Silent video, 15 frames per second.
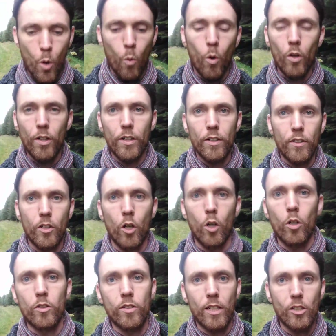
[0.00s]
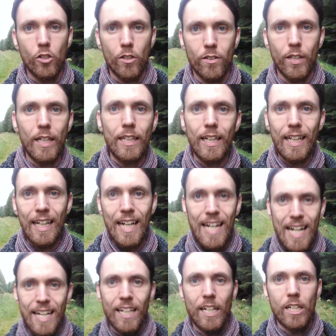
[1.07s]
What are the thoughts that you're thinking
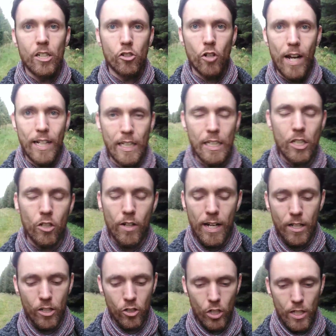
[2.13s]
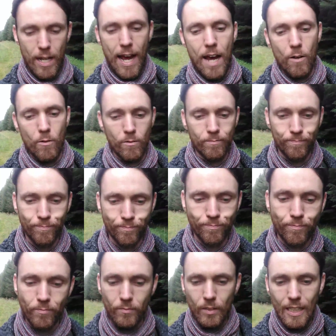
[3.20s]
that are dragging your energy down,
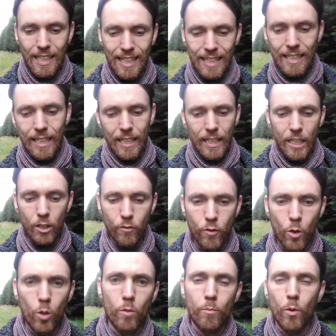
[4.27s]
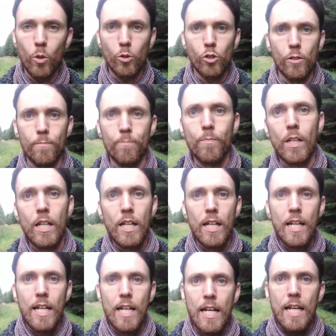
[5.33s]
killing your forward motion?
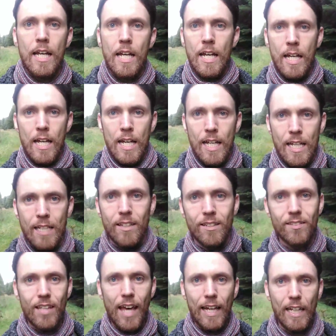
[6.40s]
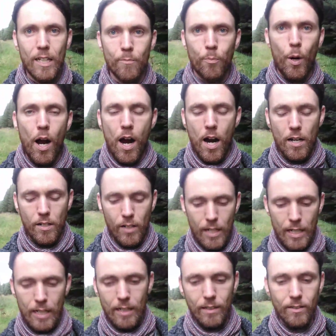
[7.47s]
The second part
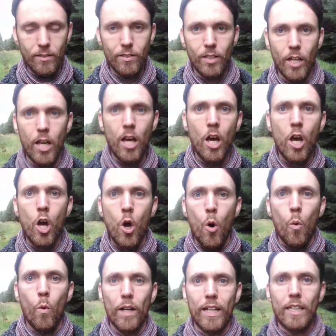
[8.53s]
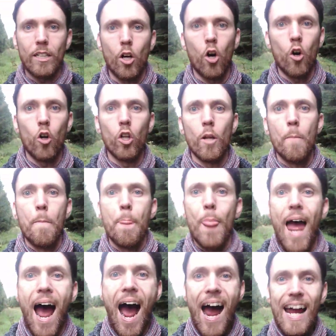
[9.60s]
is what I call
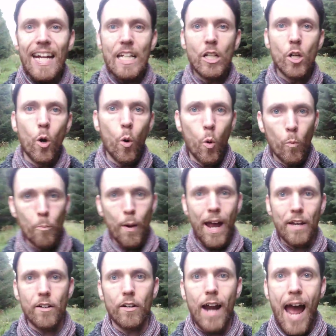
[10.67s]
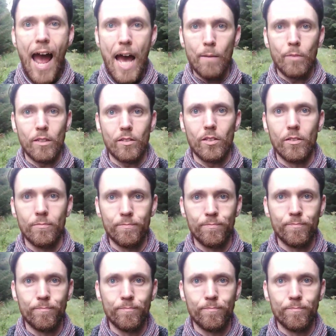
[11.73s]
I know better habits.